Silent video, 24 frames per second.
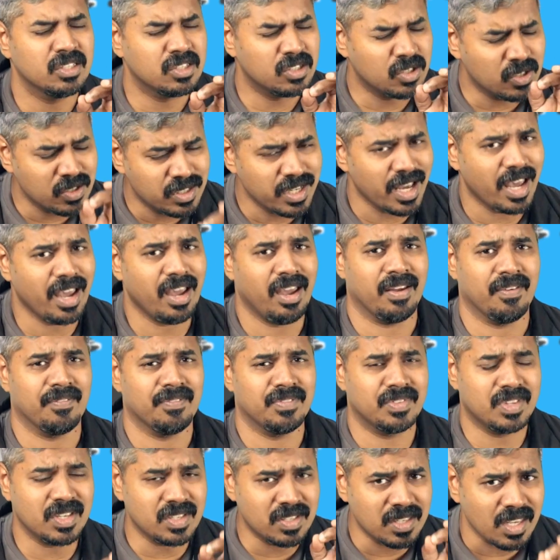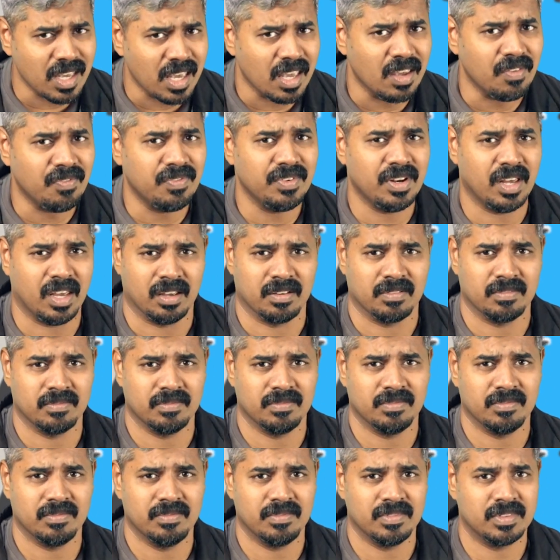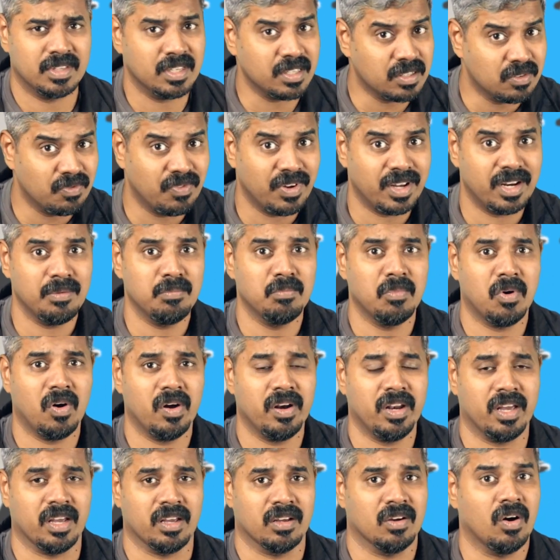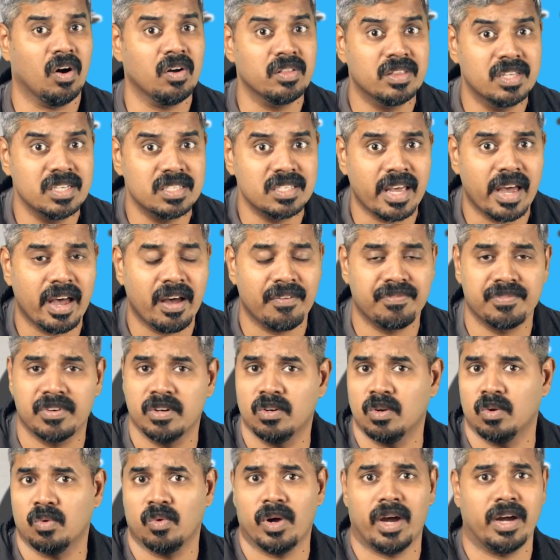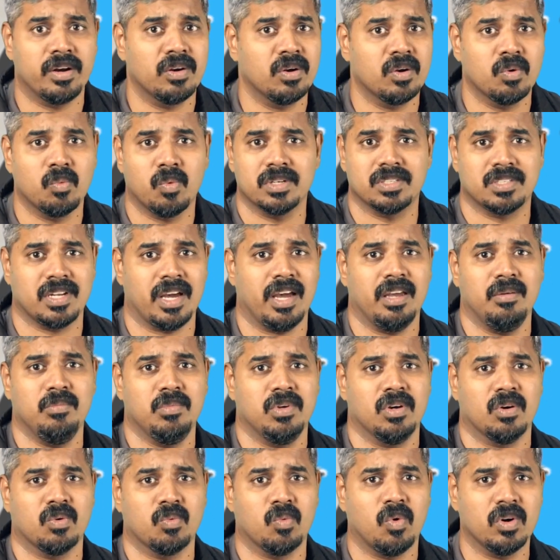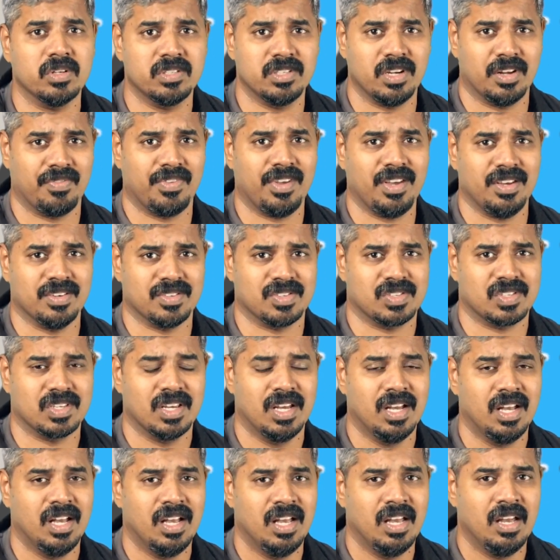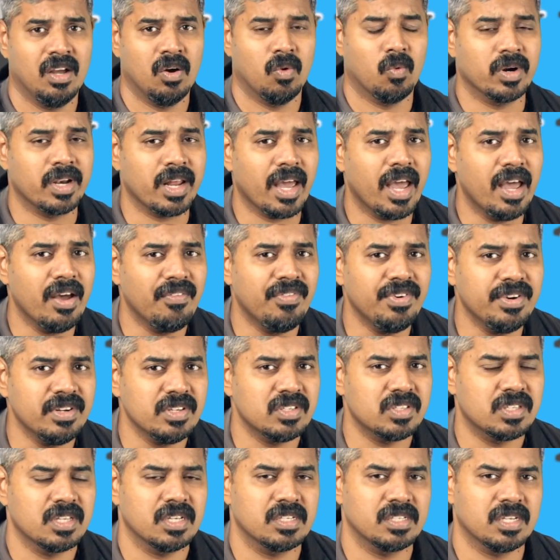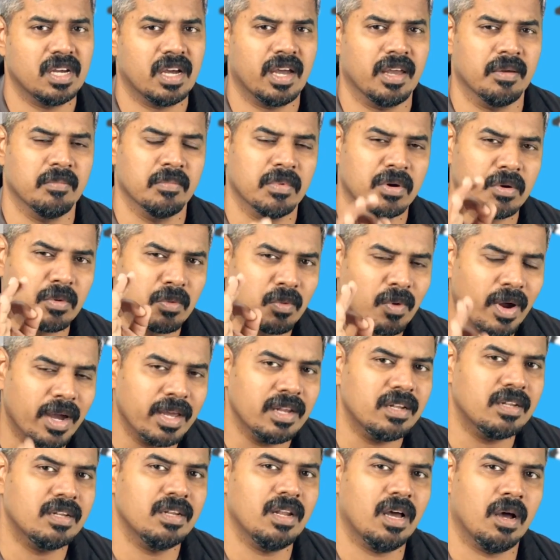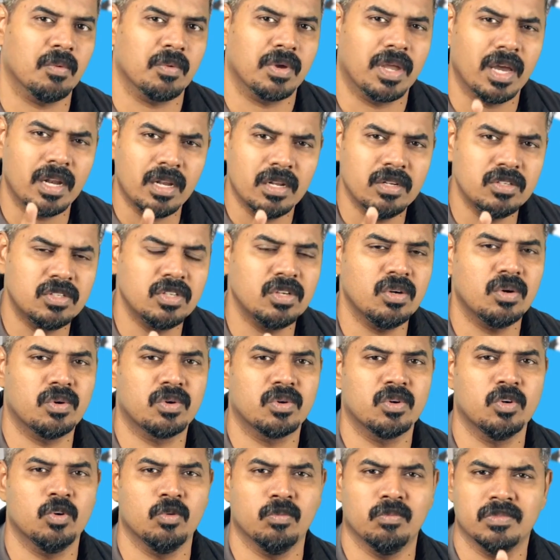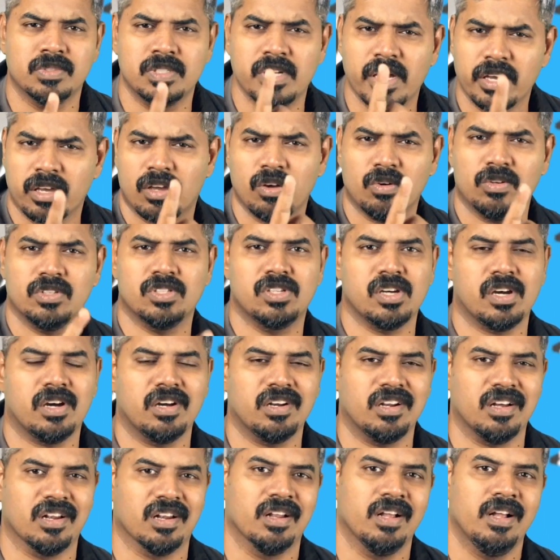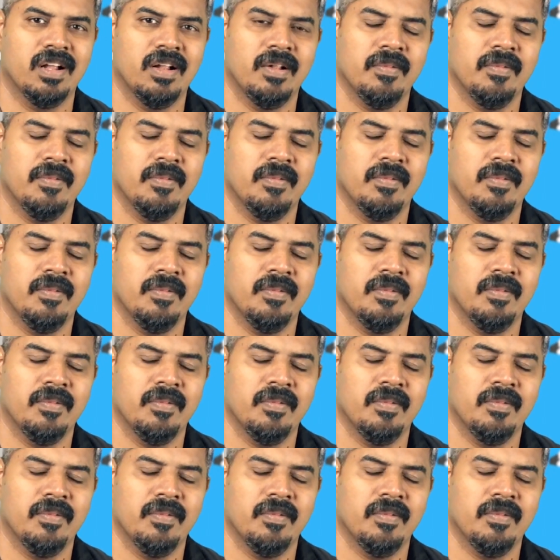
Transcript: Today, this evening, this very morning, or this afternoon, I don't know what time you're watching this. Whatever is the time, right now, get into your room, take your journal.